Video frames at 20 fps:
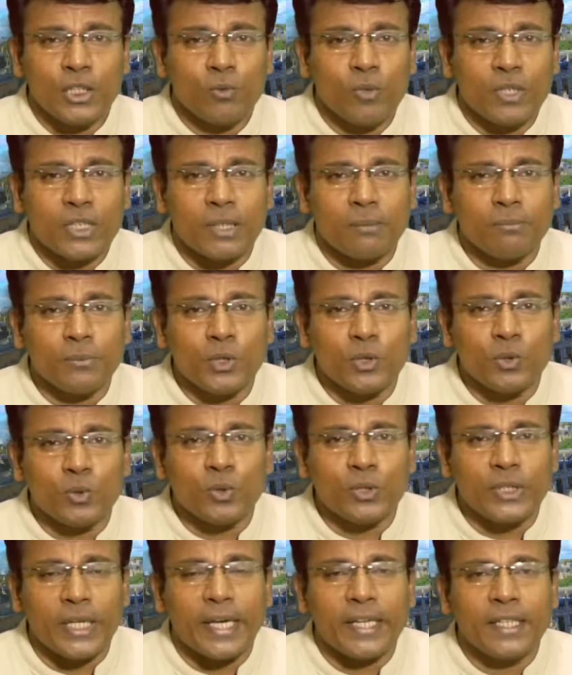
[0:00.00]
you will come to
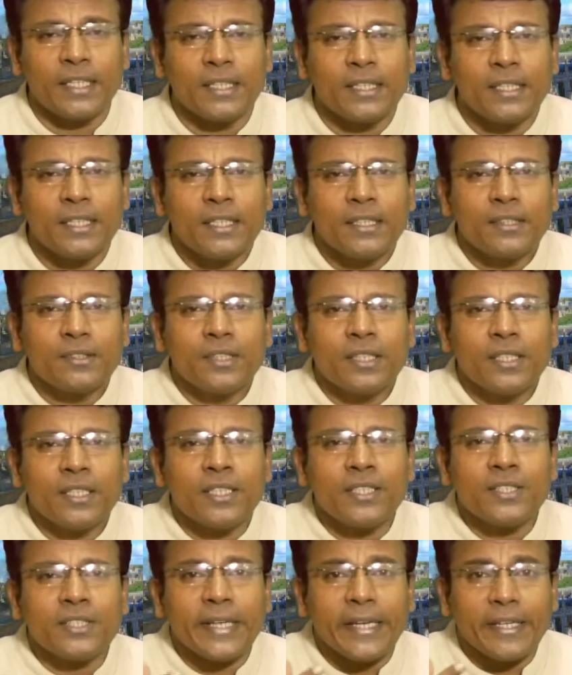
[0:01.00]
know that there
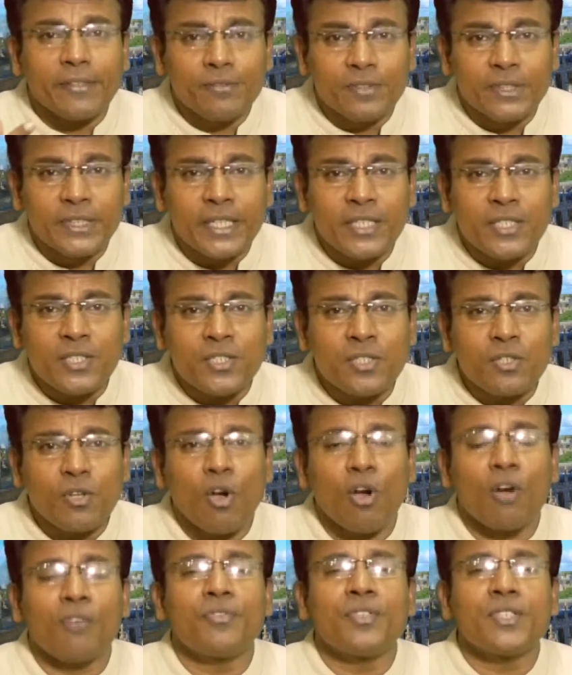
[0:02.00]
is evidence
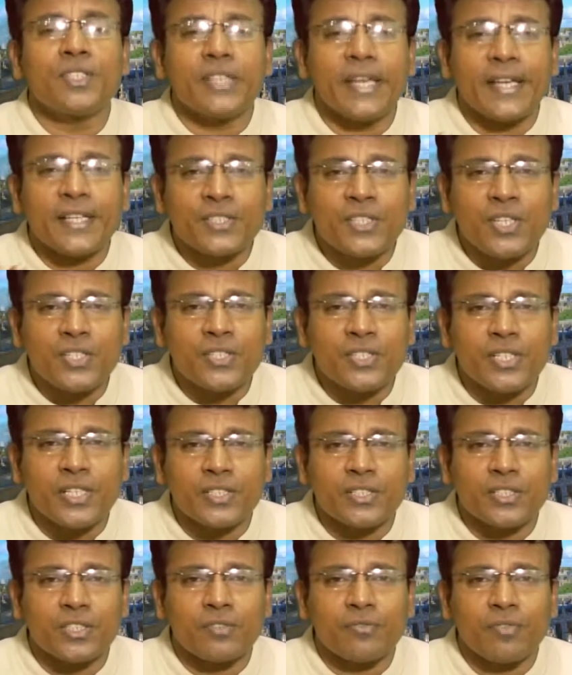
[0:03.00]
of its
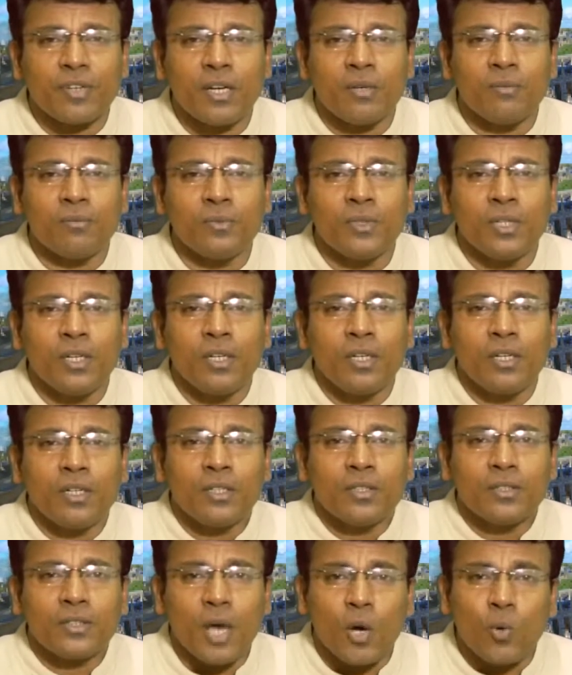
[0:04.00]
existence from
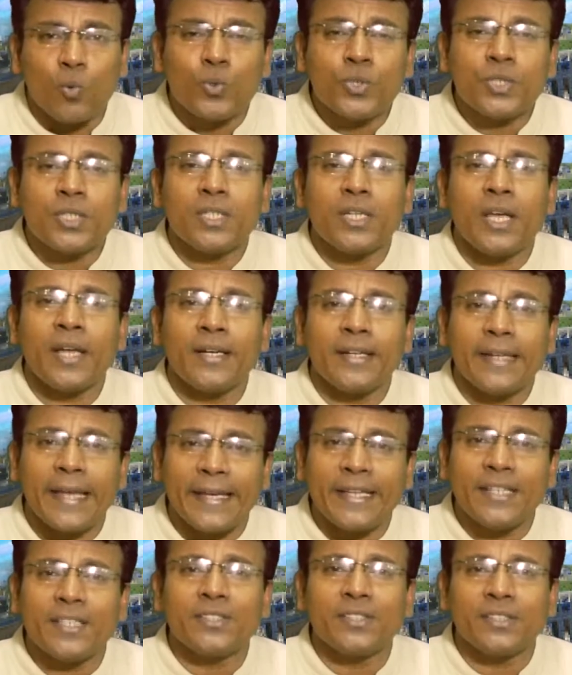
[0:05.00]

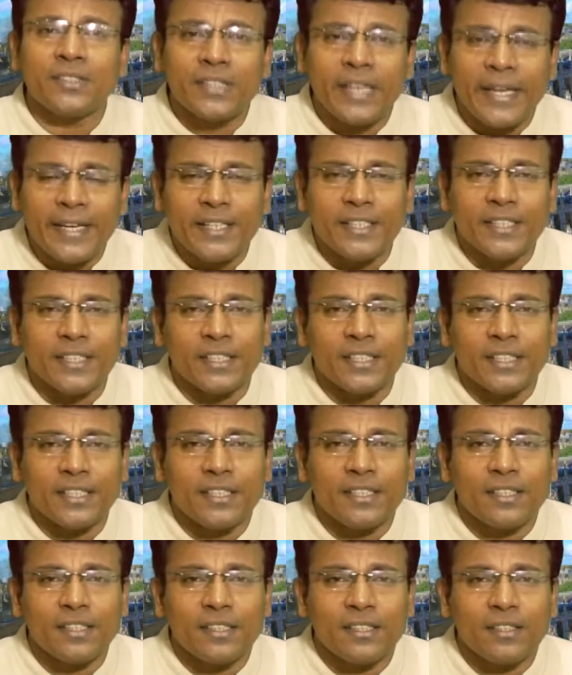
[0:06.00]
1096 AD,
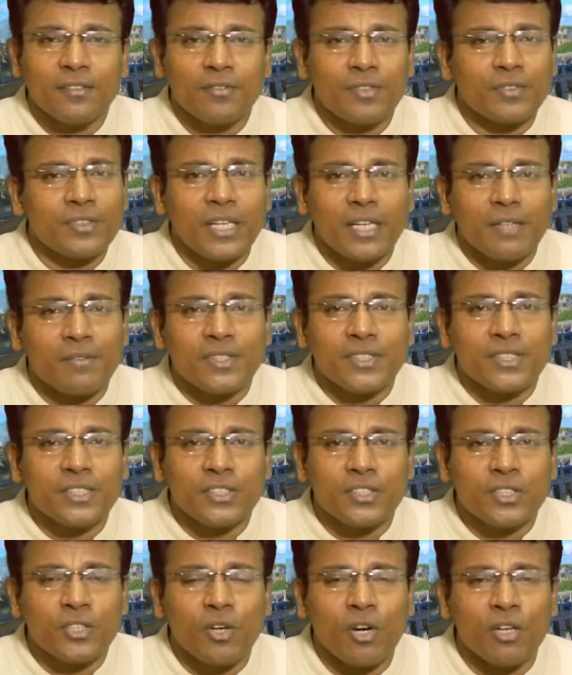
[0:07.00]
from the 11th
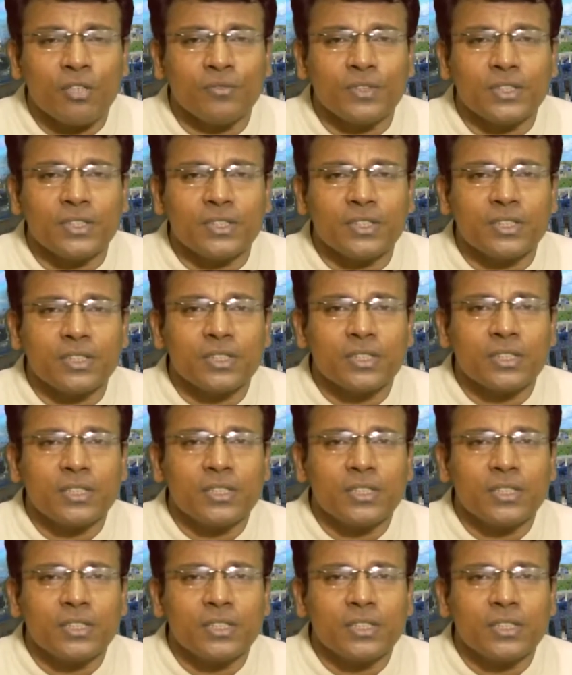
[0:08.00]
century onwards.